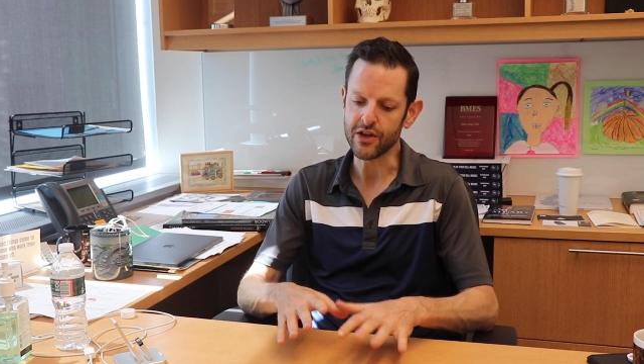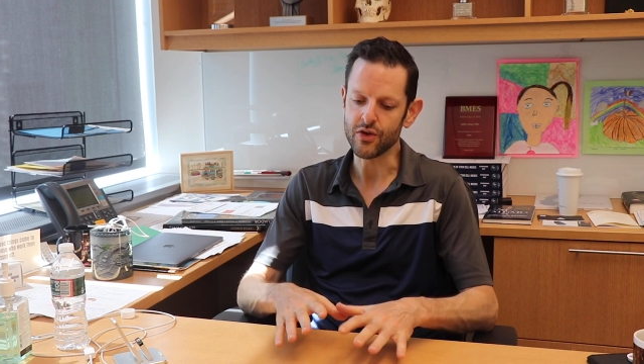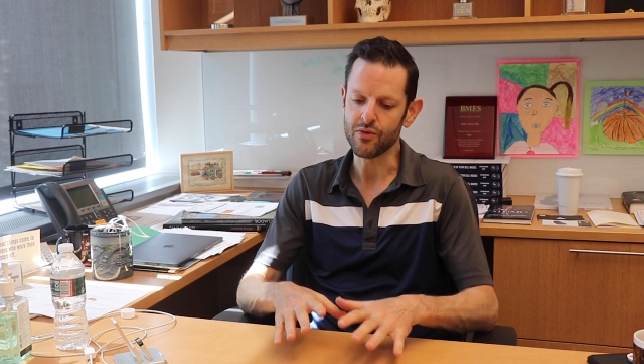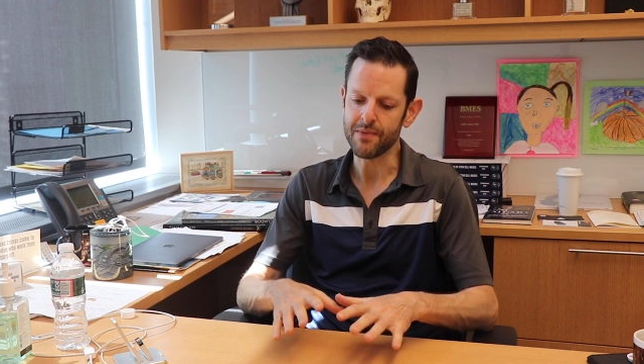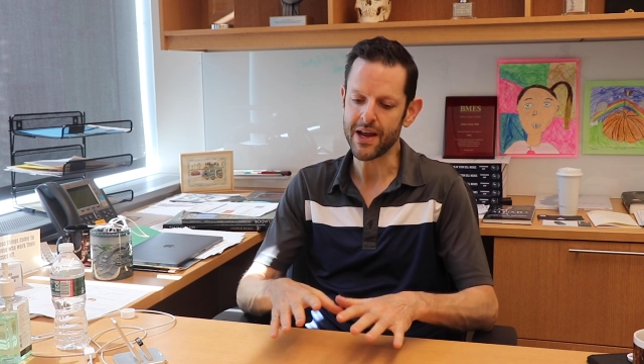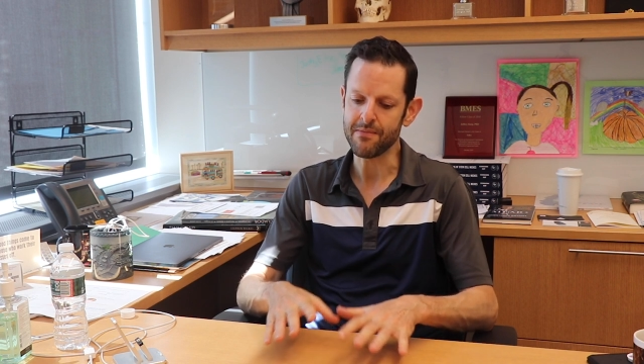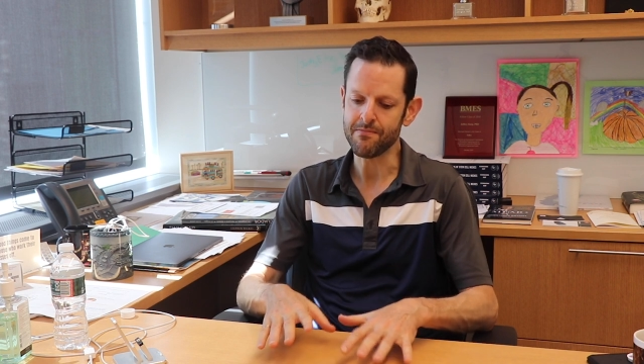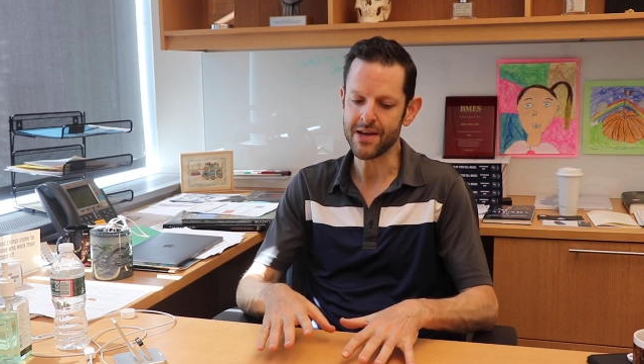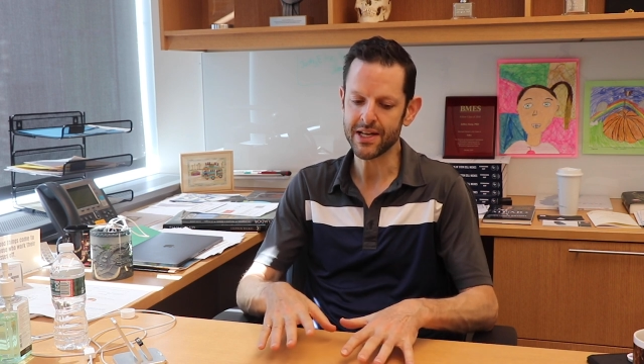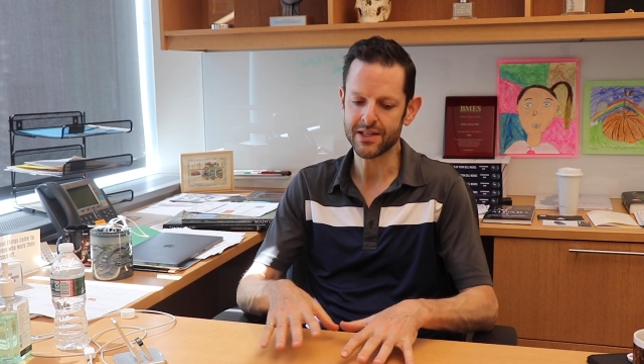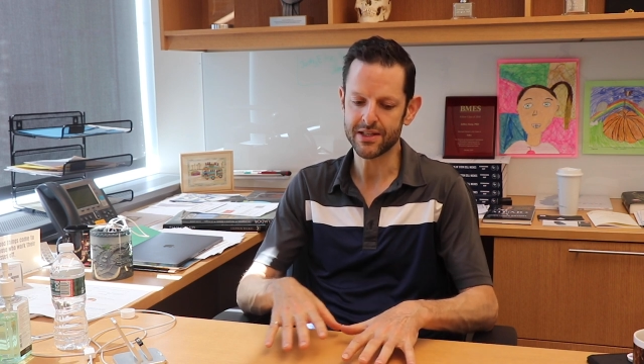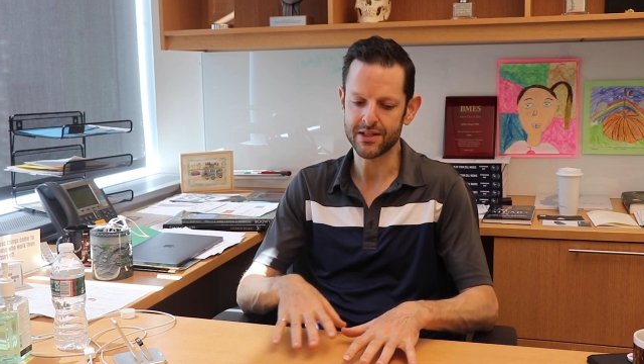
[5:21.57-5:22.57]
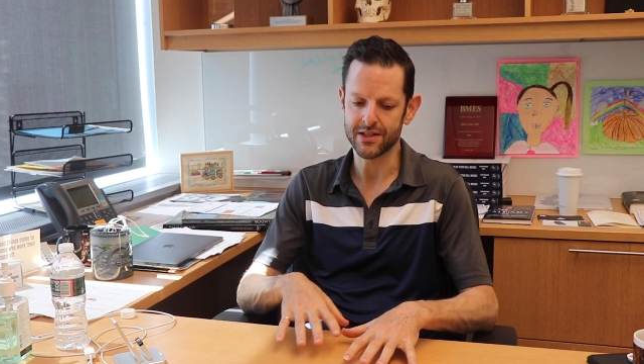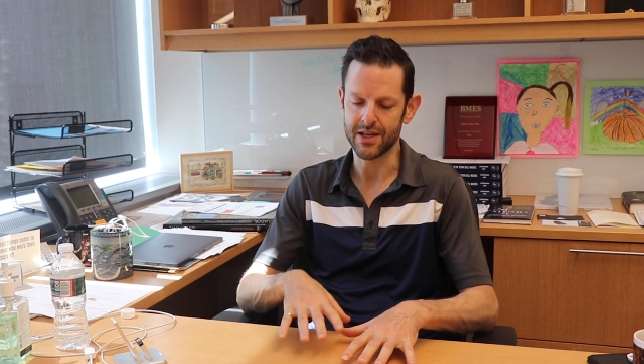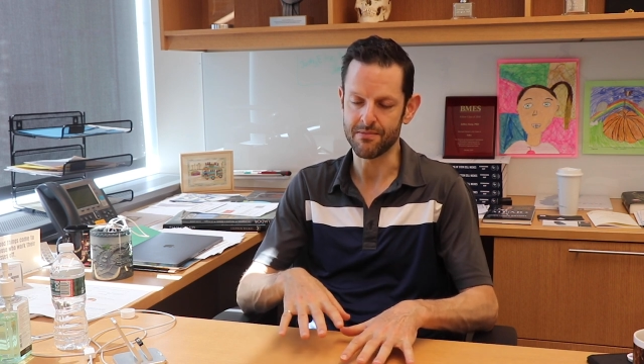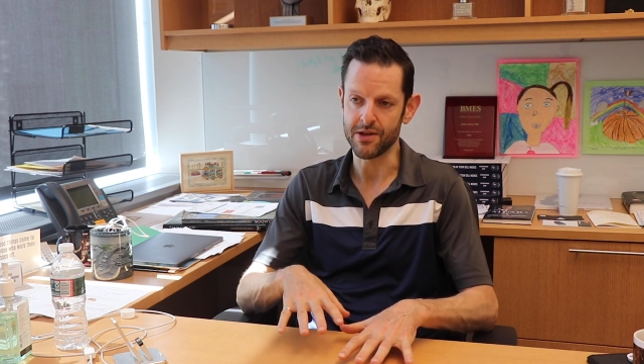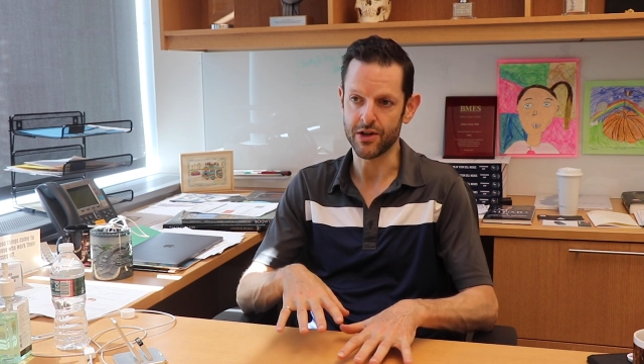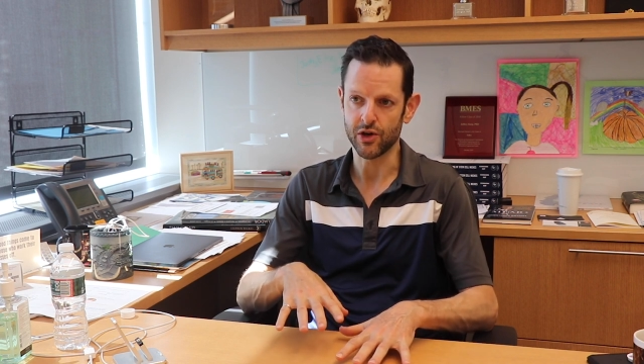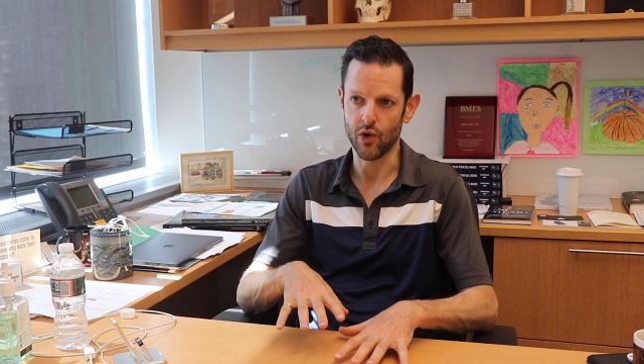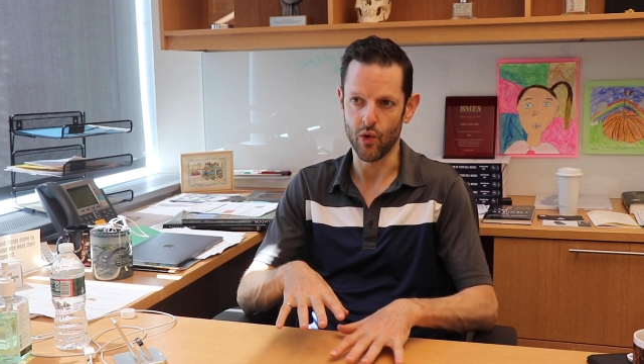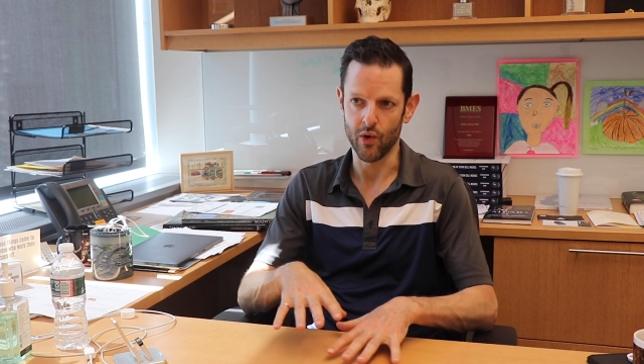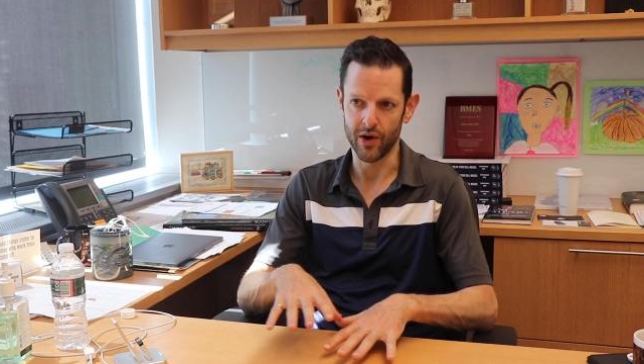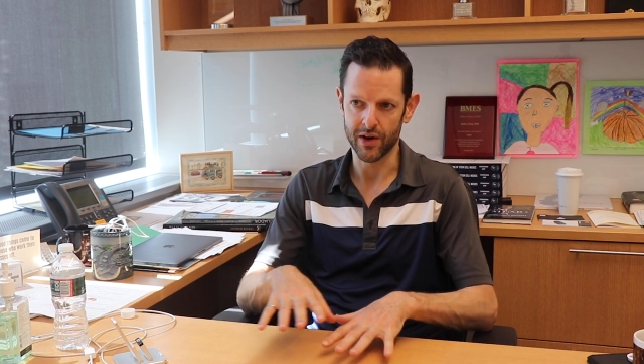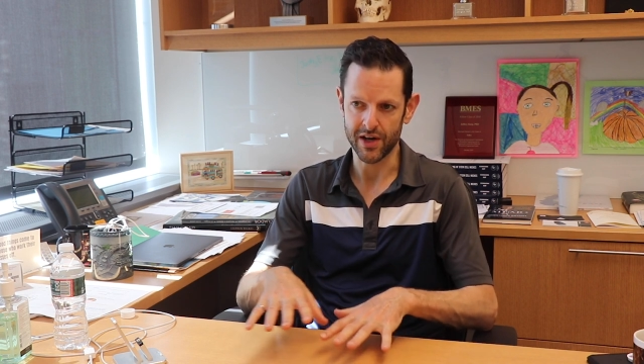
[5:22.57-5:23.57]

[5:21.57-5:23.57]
you may miss some of the core